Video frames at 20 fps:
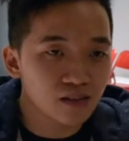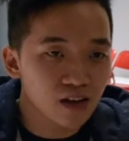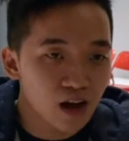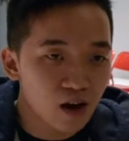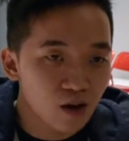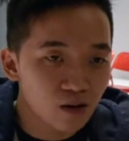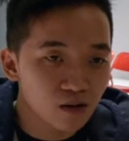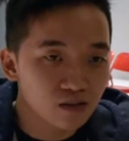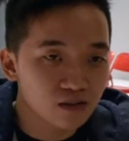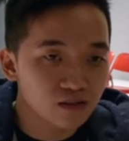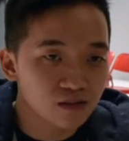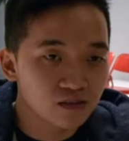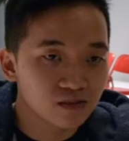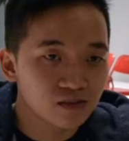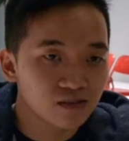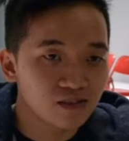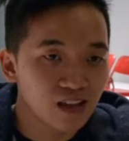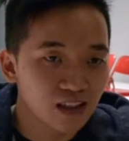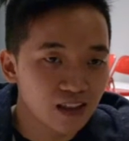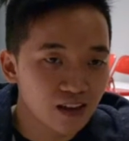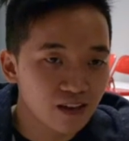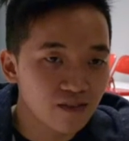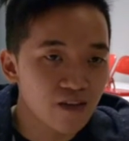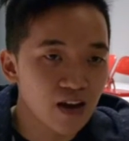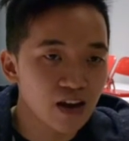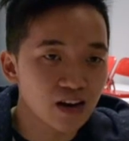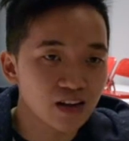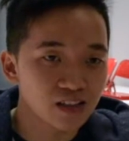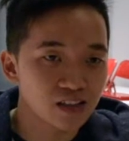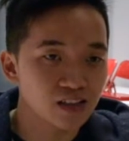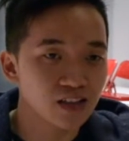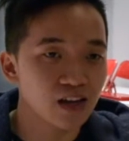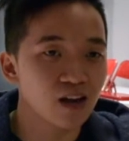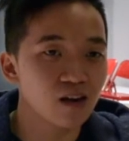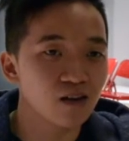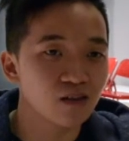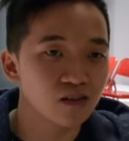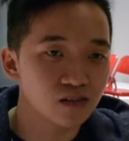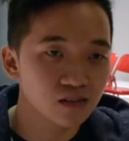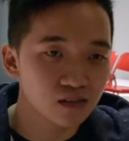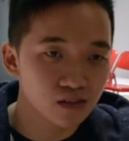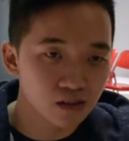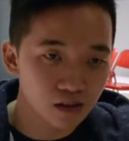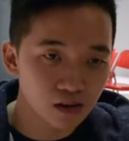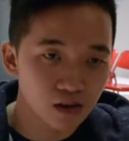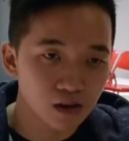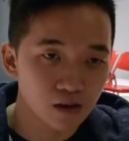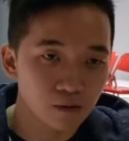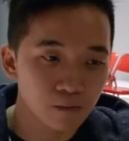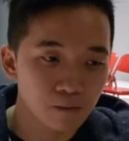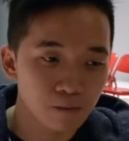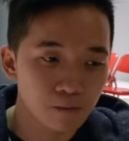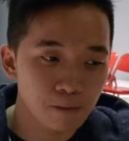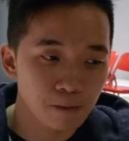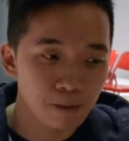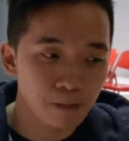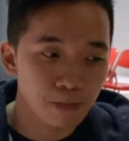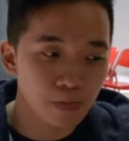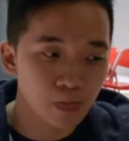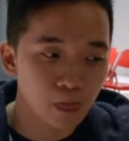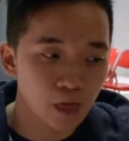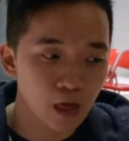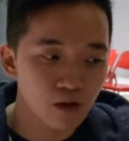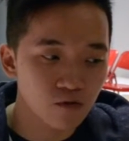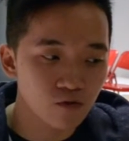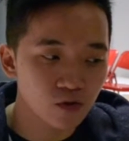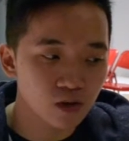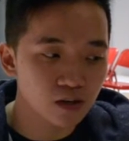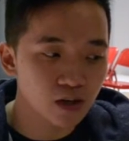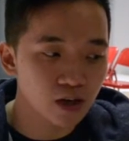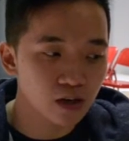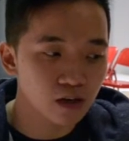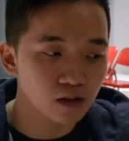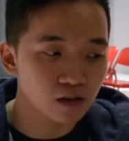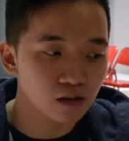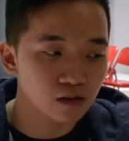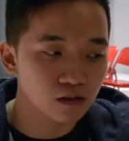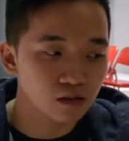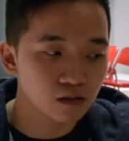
out, that like fantasy out um, every night